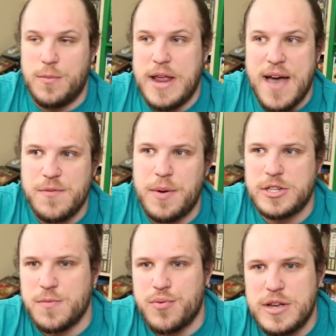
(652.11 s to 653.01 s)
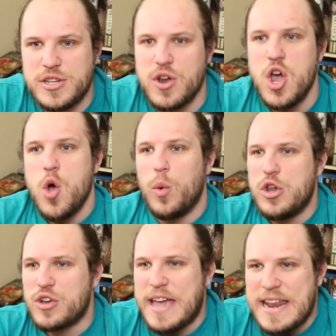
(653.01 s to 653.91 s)
And when you have a budget printer,
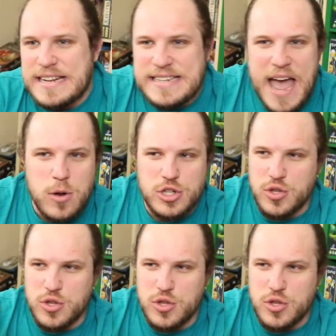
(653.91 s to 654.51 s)
when you're getting down